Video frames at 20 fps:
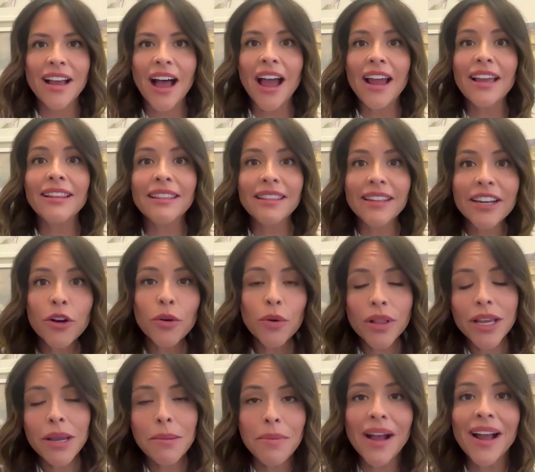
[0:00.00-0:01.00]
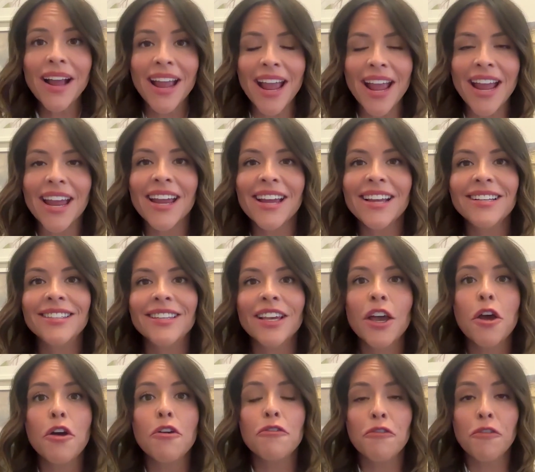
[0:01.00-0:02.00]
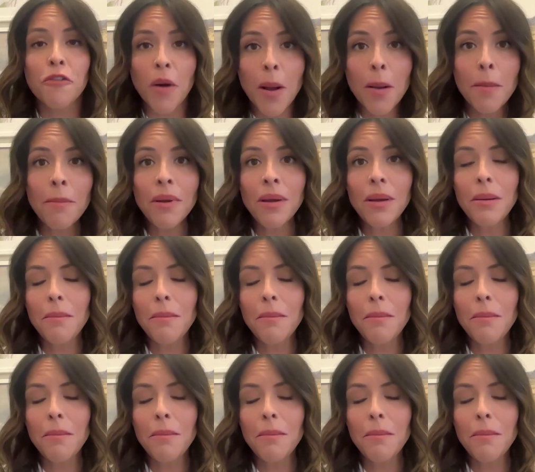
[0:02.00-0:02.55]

I literally buy eggs from